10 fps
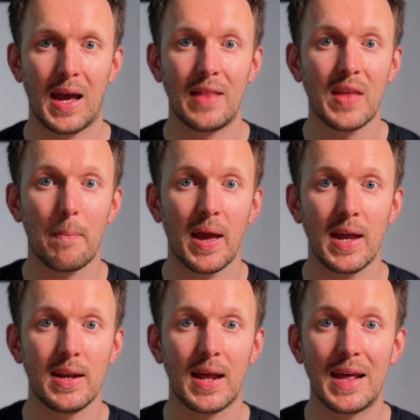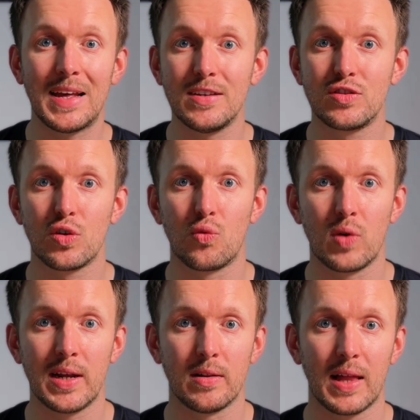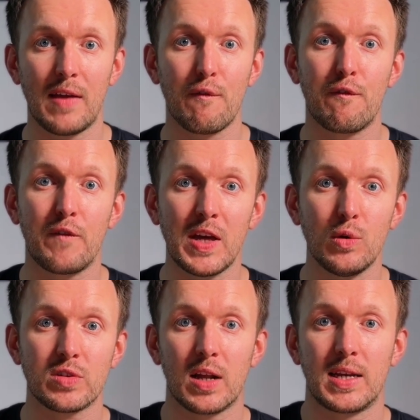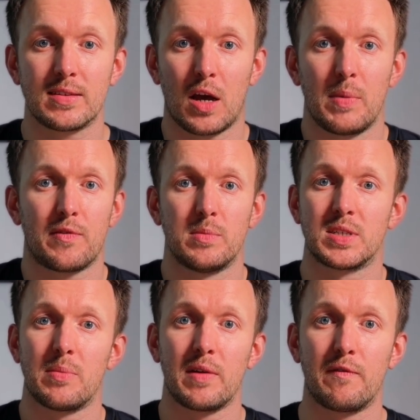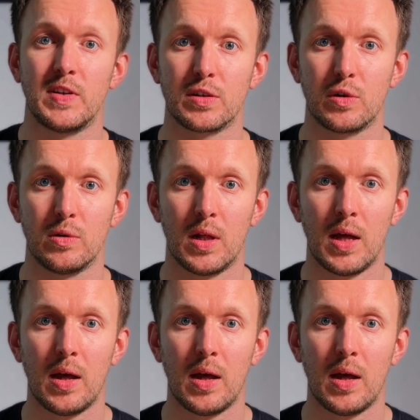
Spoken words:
And that pain is real. It feels like it's coming from something physical.